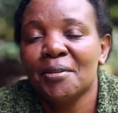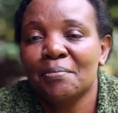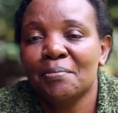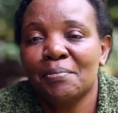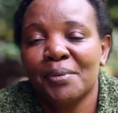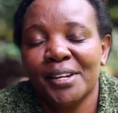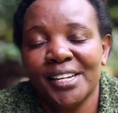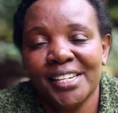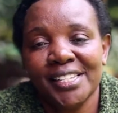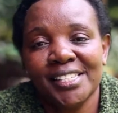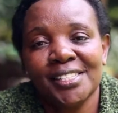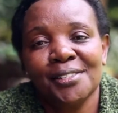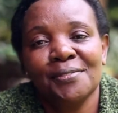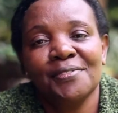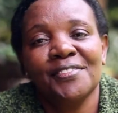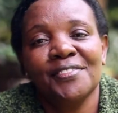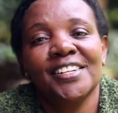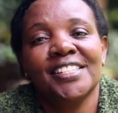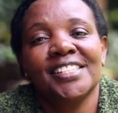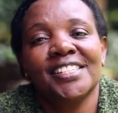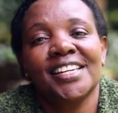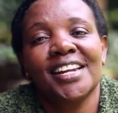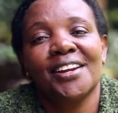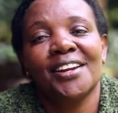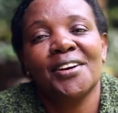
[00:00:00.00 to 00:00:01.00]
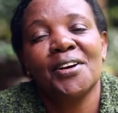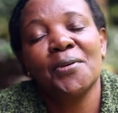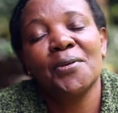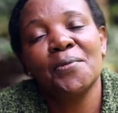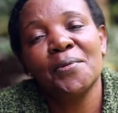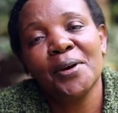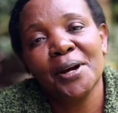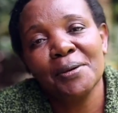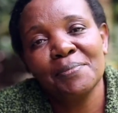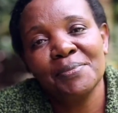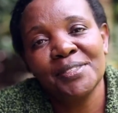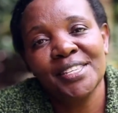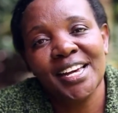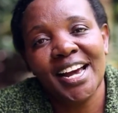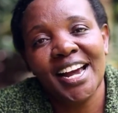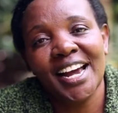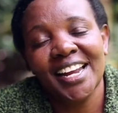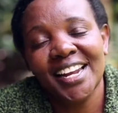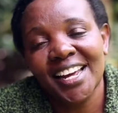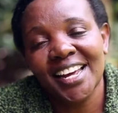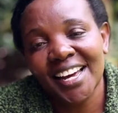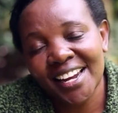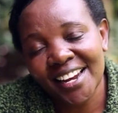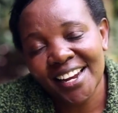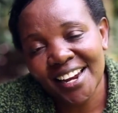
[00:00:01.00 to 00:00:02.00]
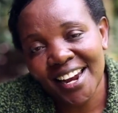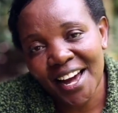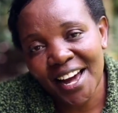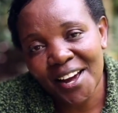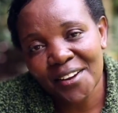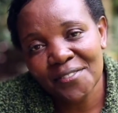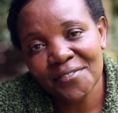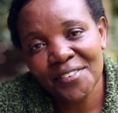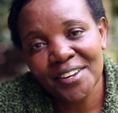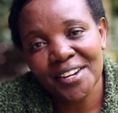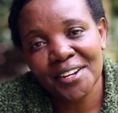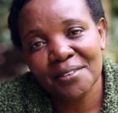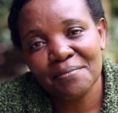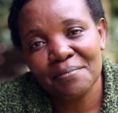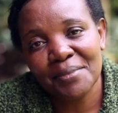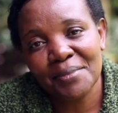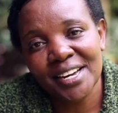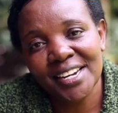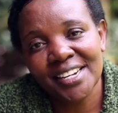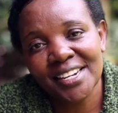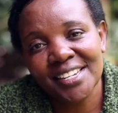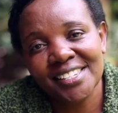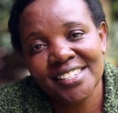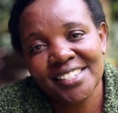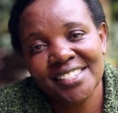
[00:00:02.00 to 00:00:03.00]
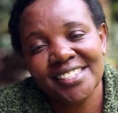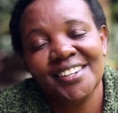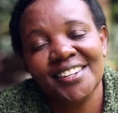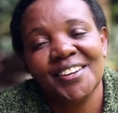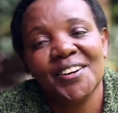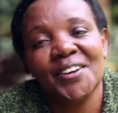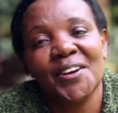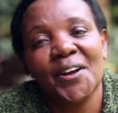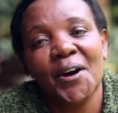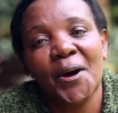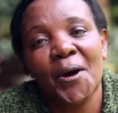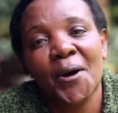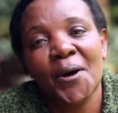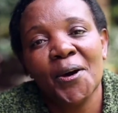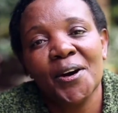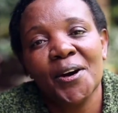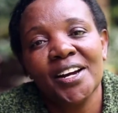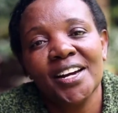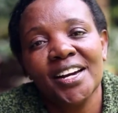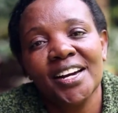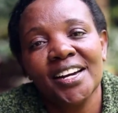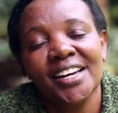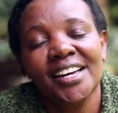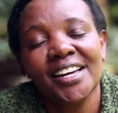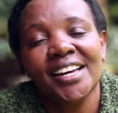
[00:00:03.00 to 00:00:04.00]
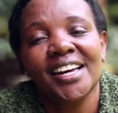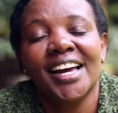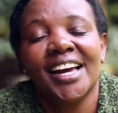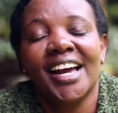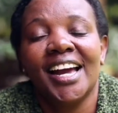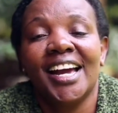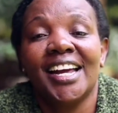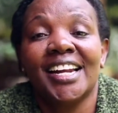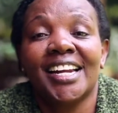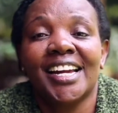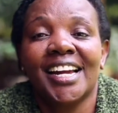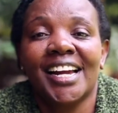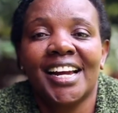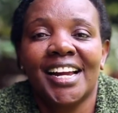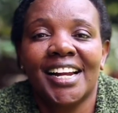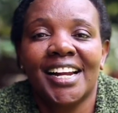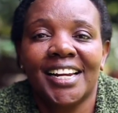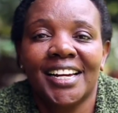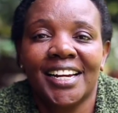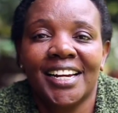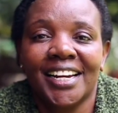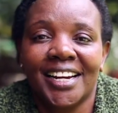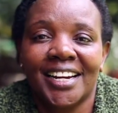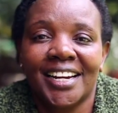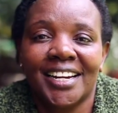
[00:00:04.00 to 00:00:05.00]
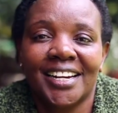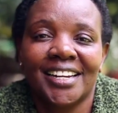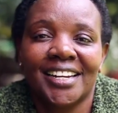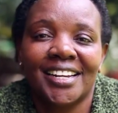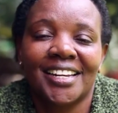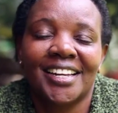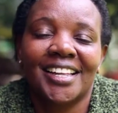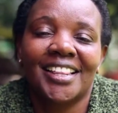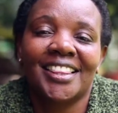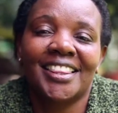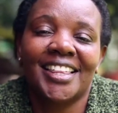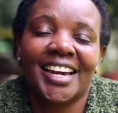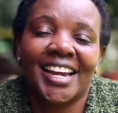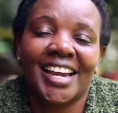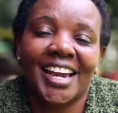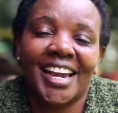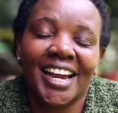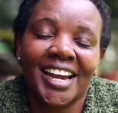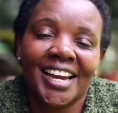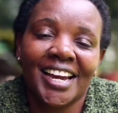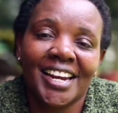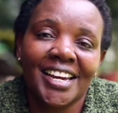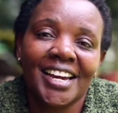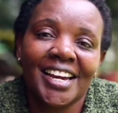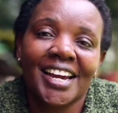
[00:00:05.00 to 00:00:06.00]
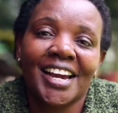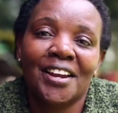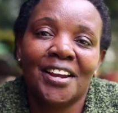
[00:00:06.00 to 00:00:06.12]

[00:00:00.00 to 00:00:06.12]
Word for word: please visit our website at lifeinabundance.org and click the Get